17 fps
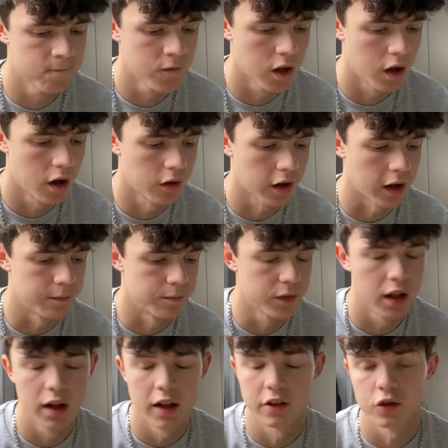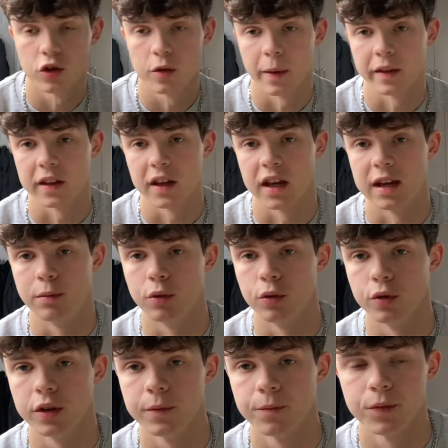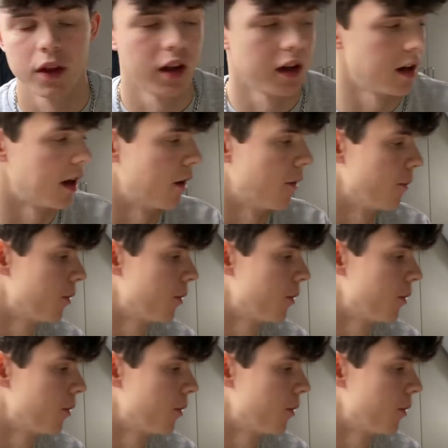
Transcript: Okay, let's talk about the keyboard. Now,